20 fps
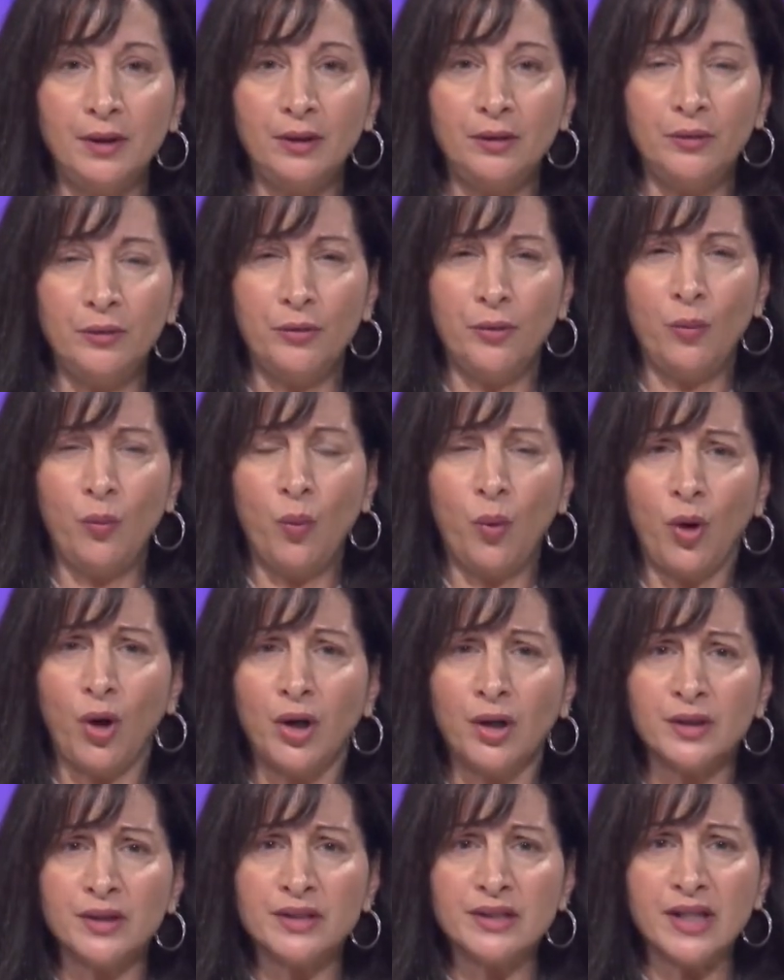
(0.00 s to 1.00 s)
You know, the
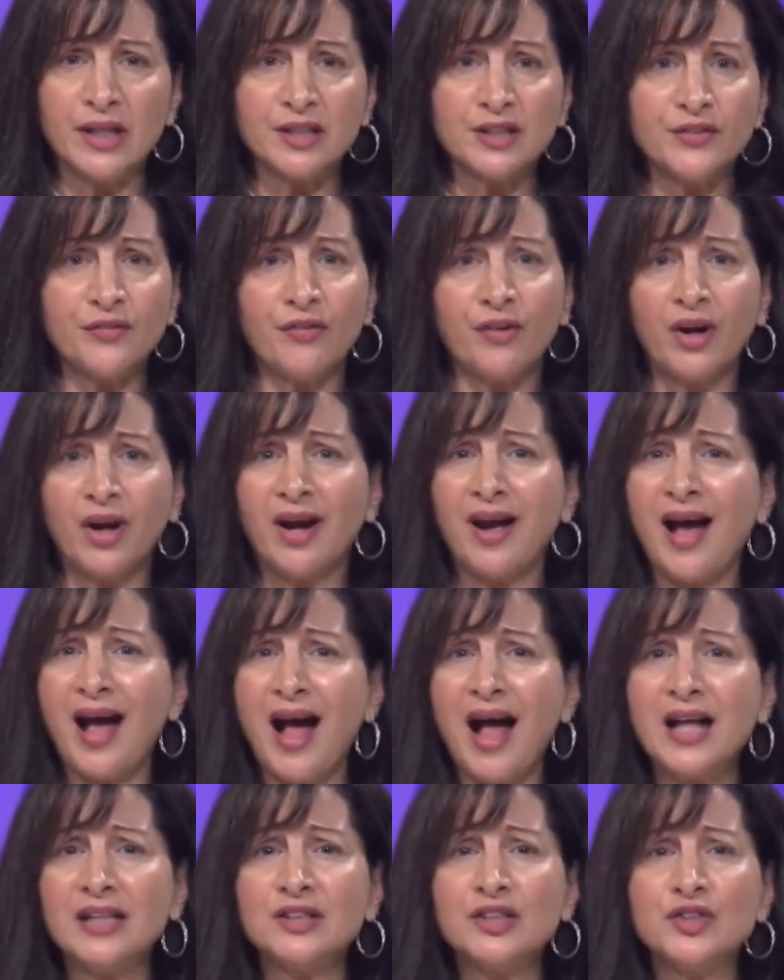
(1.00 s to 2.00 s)
word says, For
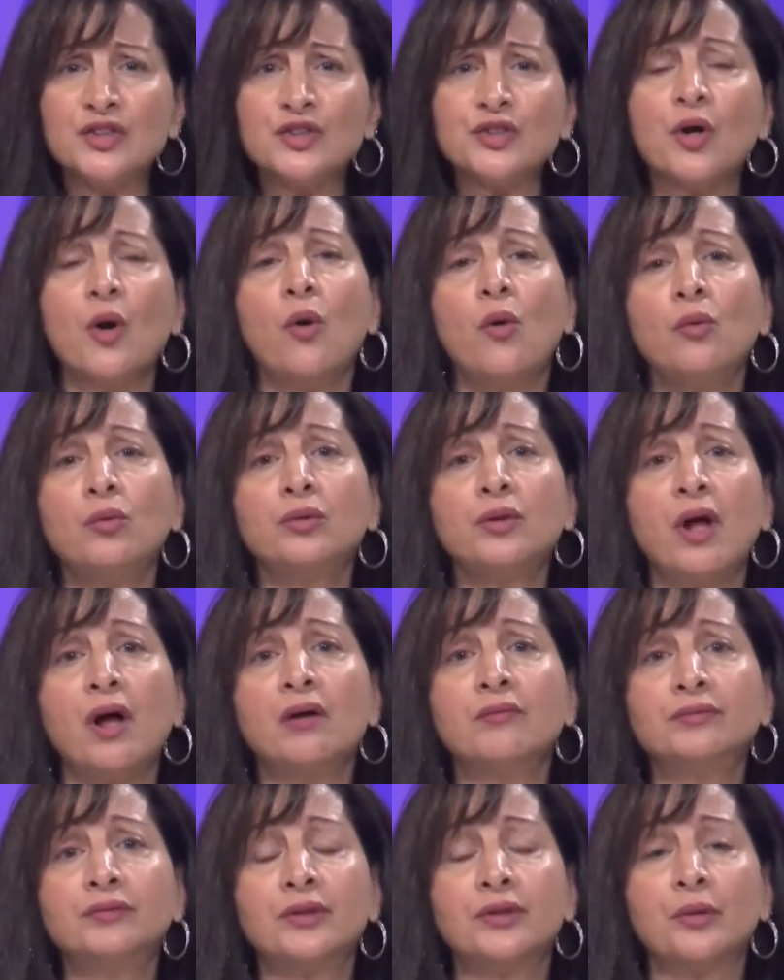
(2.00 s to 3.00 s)
God so
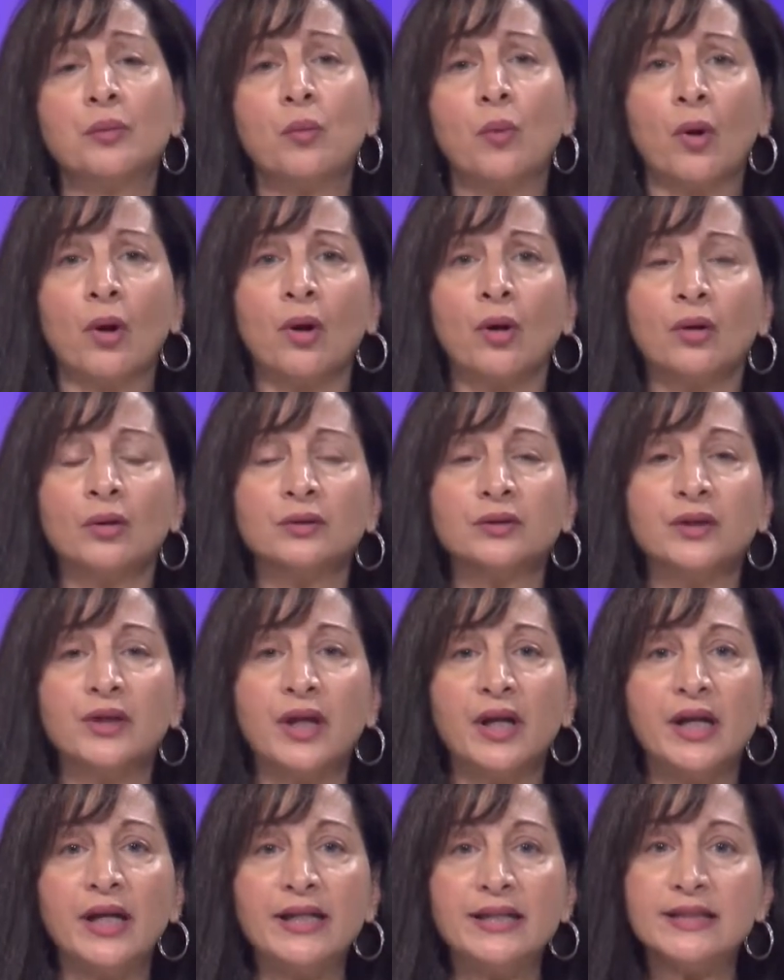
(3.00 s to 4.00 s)
loved the world
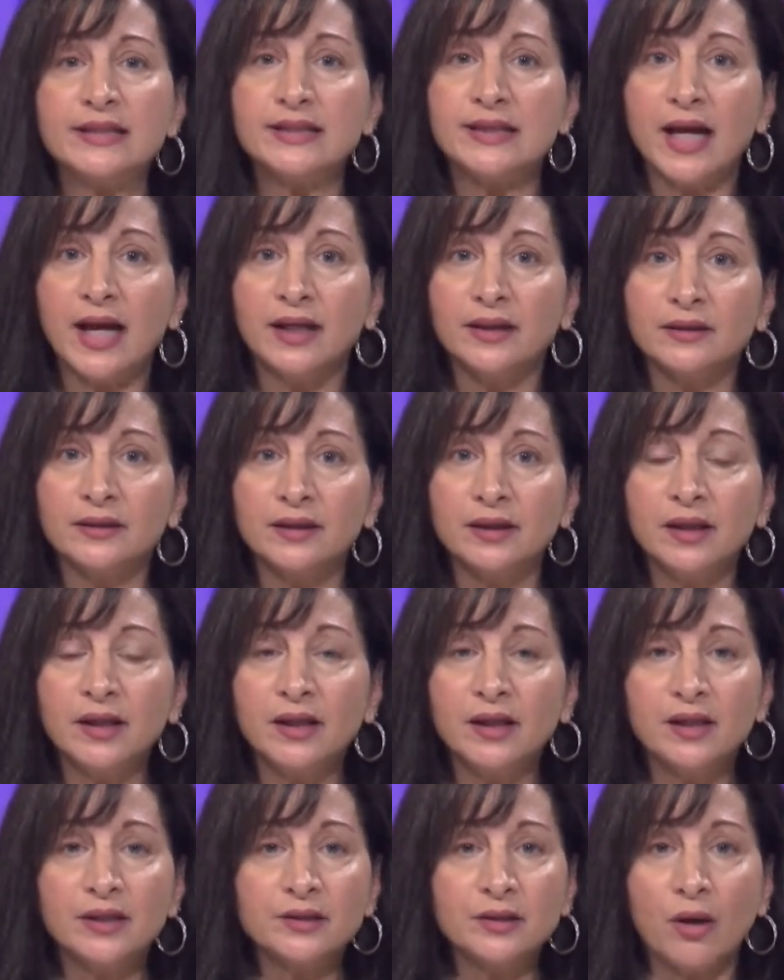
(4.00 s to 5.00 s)
that he sent
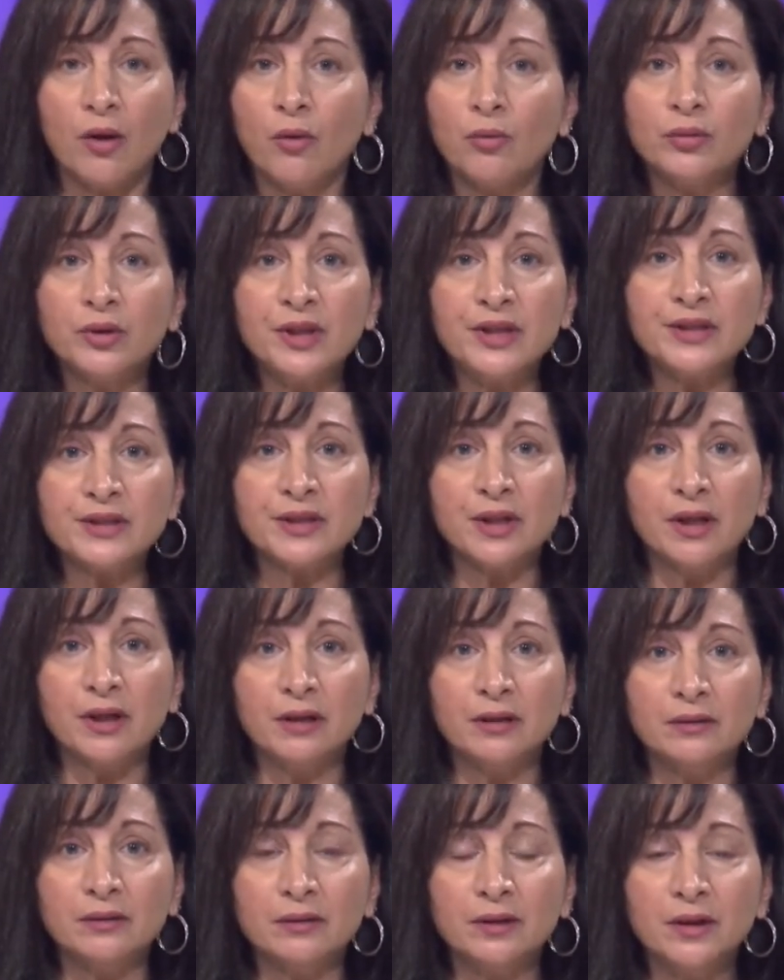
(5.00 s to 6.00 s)
his only
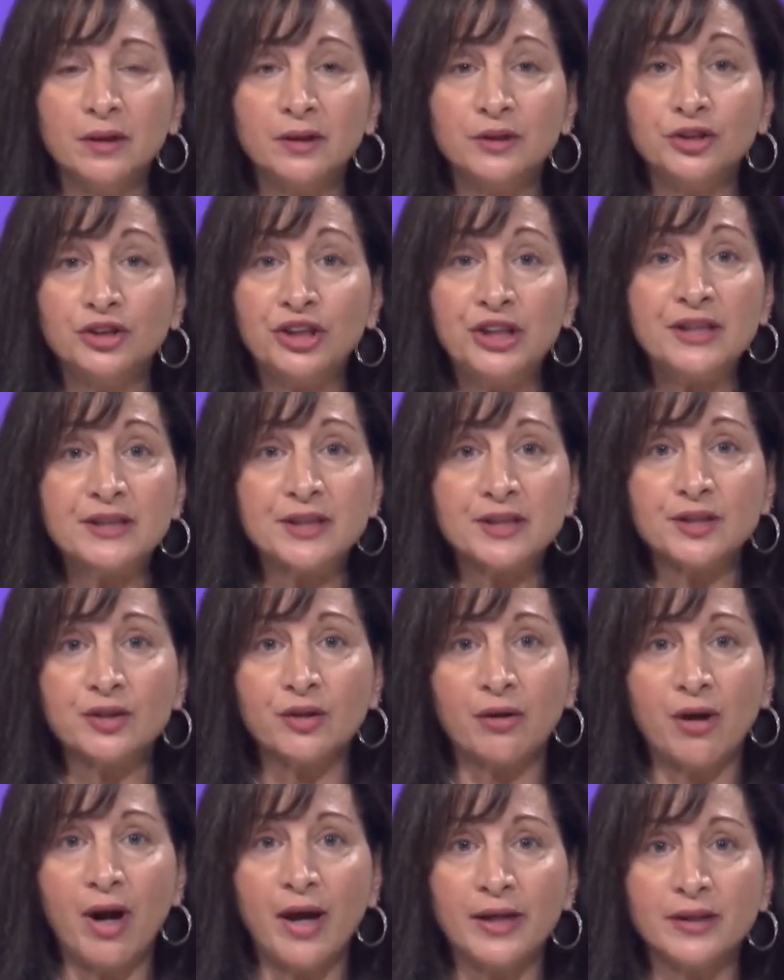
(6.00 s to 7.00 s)
Son, Jesus
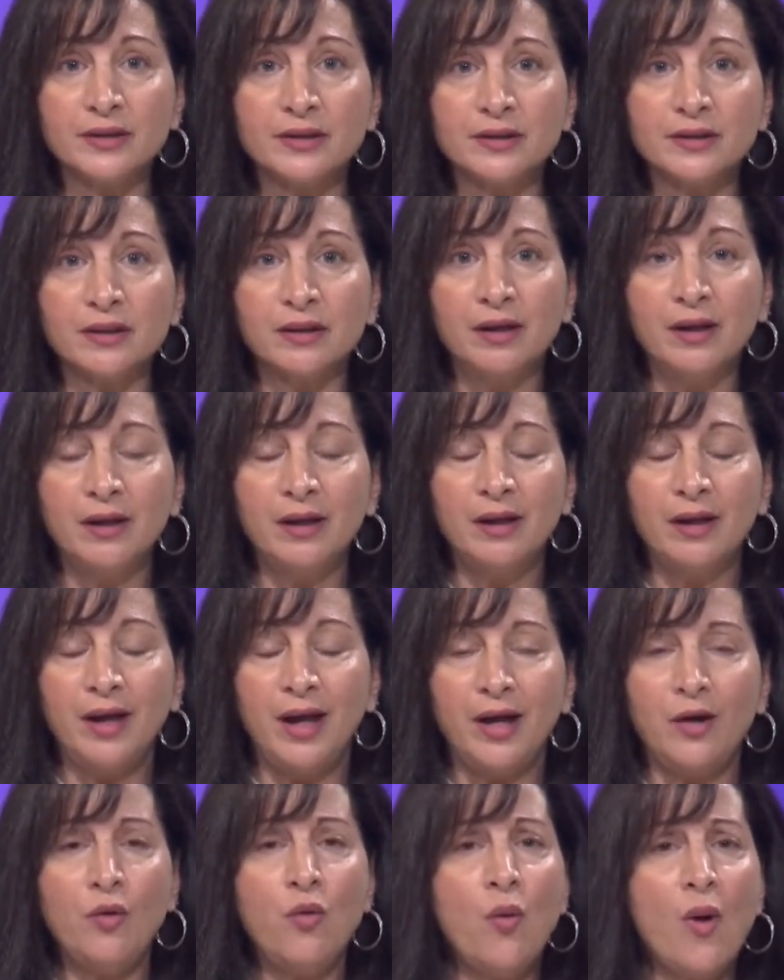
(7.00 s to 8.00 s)
Christ.
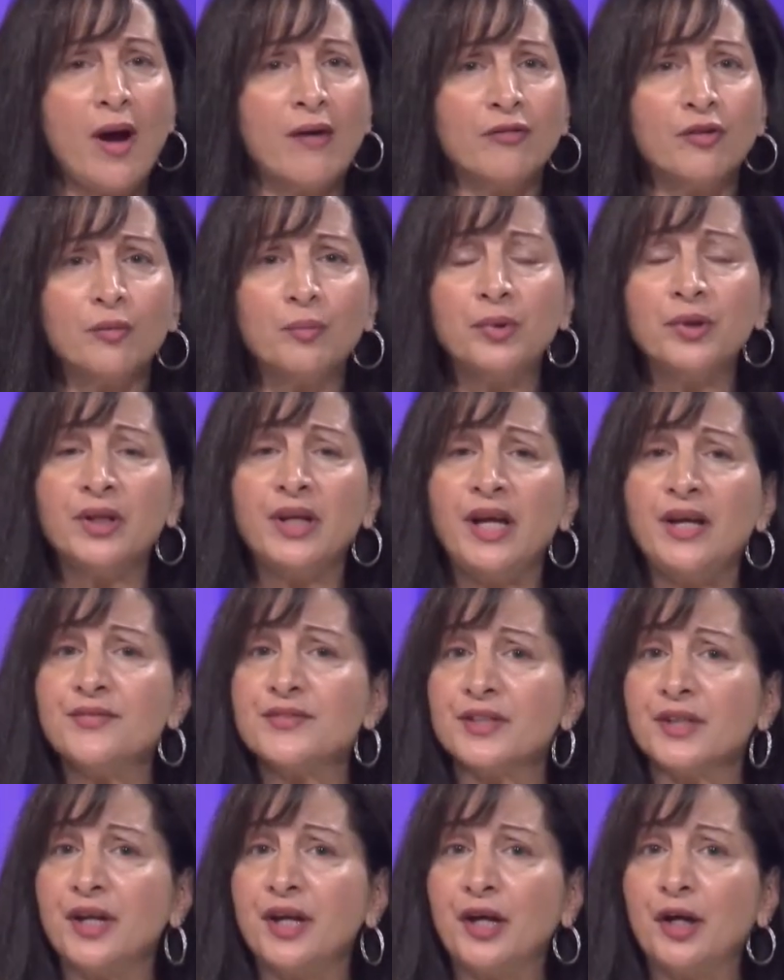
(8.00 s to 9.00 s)
And whoever
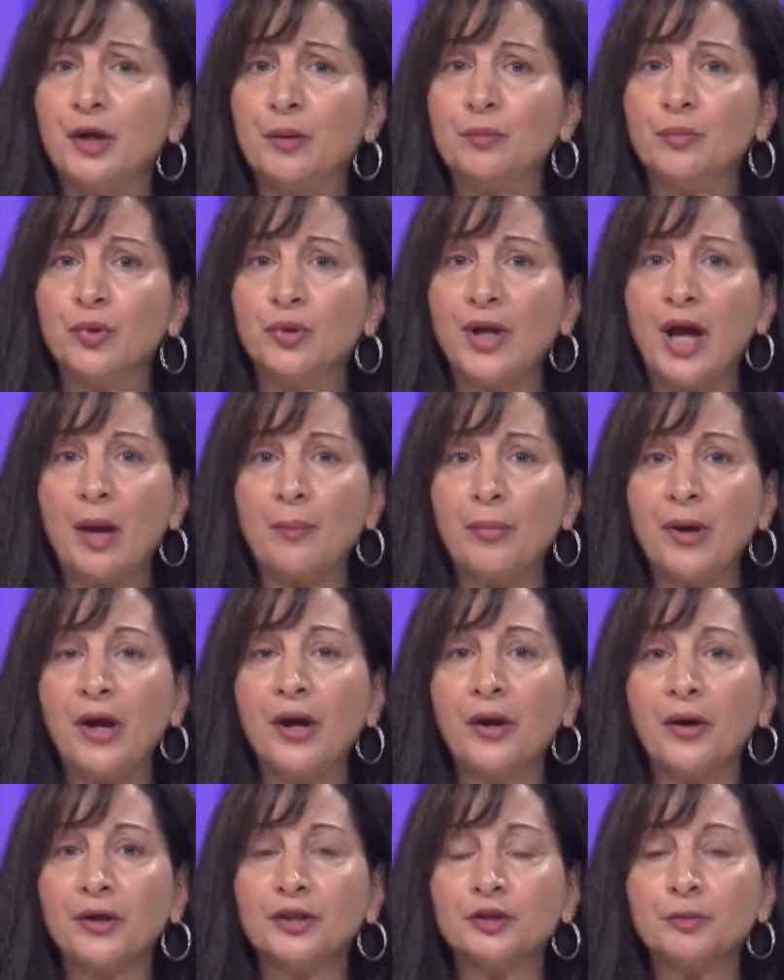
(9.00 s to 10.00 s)
believes in him will not
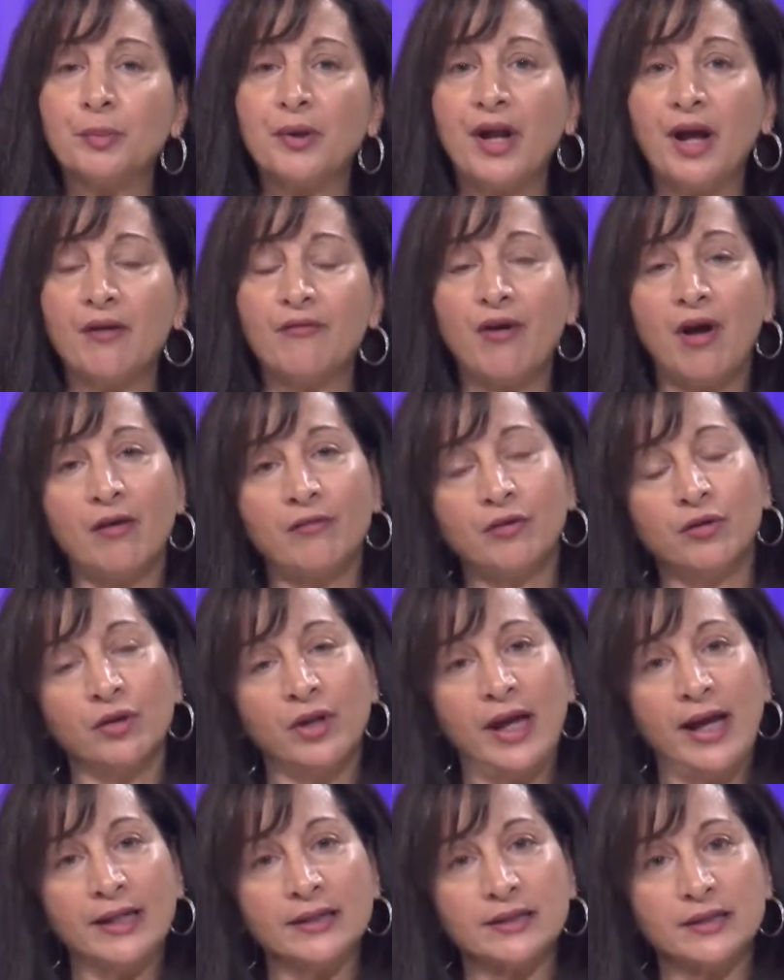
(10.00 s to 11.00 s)
perish but have
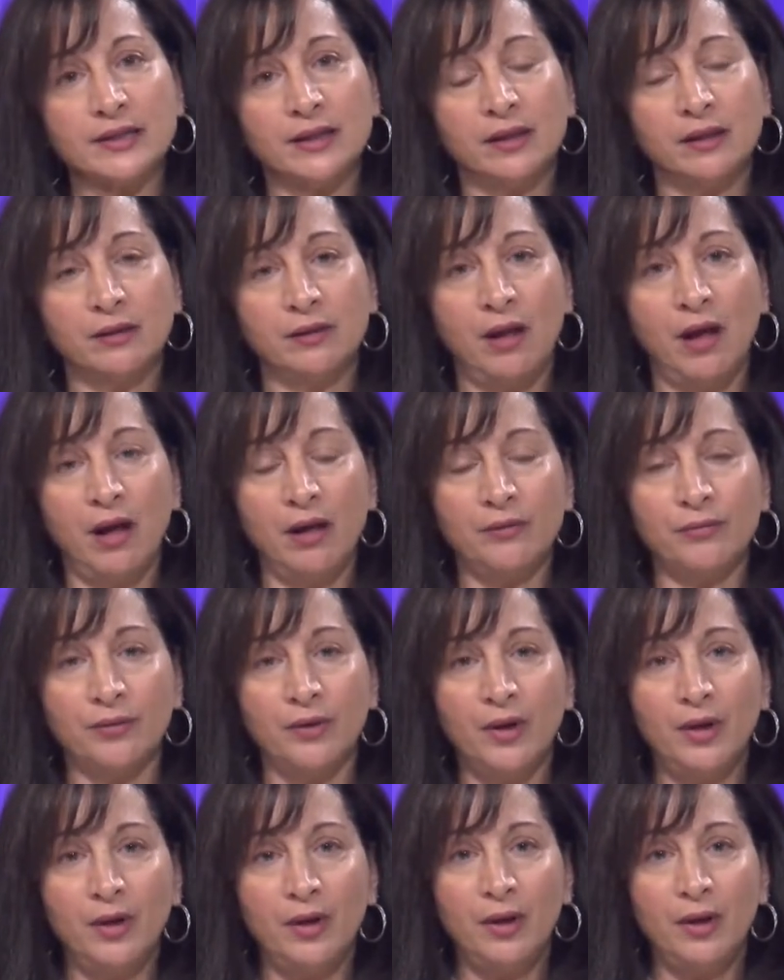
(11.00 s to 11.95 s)
everlasting life.